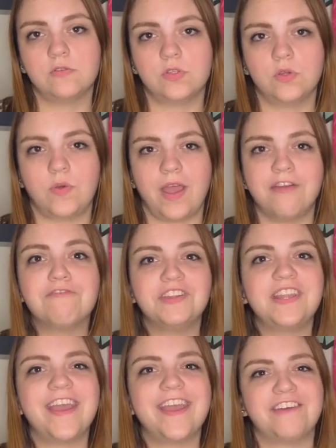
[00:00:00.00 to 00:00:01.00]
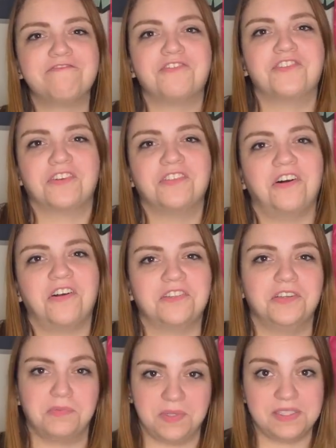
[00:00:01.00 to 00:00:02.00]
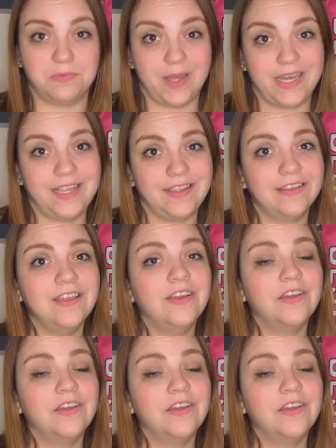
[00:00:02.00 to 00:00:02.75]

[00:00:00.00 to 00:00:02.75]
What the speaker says: So every day at 4 o'clock, there was a wedding